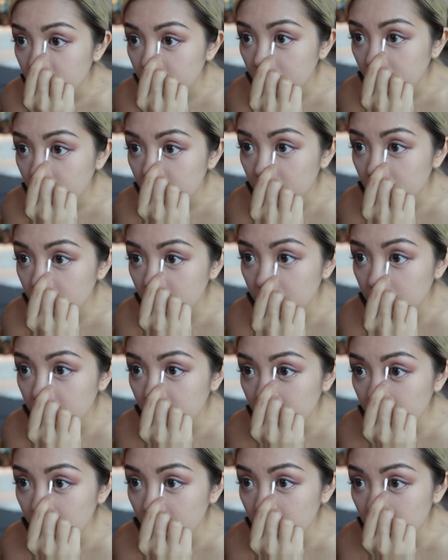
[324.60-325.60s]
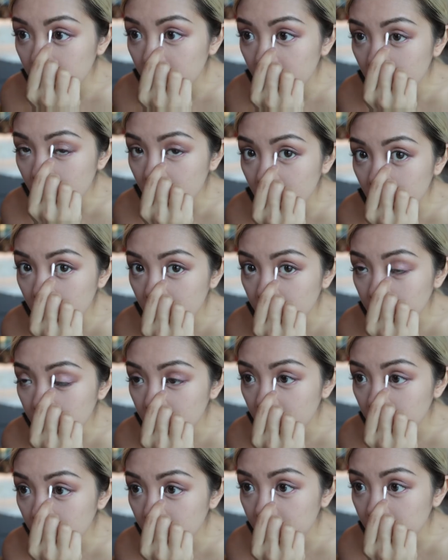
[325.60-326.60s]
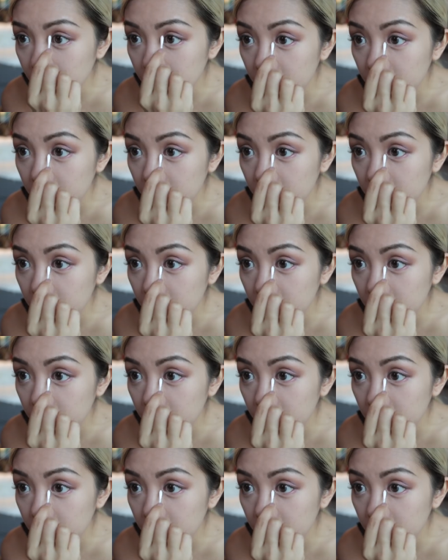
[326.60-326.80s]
Now we're gonna blend out with a Q-tip.